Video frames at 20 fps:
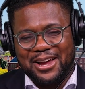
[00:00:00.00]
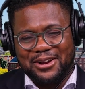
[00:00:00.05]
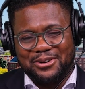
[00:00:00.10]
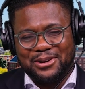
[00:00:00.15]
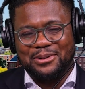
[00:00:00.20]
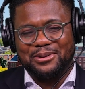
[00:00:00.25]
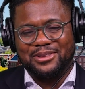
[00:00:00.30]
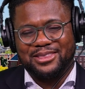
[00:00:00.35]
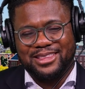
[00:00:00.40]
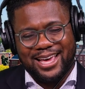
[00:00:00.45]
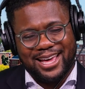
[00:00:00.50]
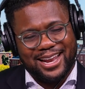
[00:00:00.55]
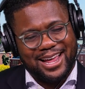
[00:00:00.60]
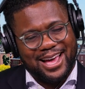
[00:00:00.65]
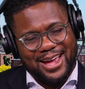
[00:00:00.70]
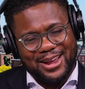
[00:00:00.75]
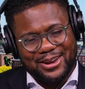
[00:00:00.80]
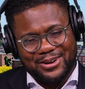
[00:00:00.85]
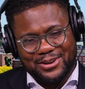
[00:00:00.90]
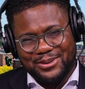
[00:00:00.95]
I agree with
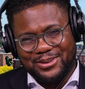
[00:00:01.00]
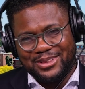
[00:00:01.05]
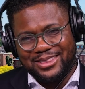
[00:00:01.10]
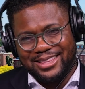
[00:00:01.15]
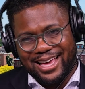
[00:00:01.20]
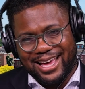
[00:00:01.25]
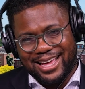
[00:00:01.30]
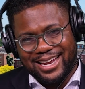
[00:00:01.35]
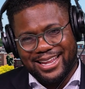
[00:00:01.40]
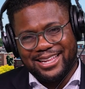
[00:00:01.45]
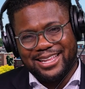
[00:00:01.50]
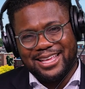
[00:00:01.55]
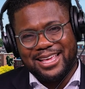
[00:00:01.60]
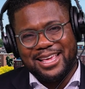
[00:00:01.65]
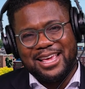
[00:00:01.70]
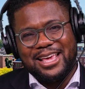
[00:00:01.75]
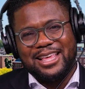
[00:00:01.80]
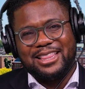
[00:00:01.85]
that. I agree with that. And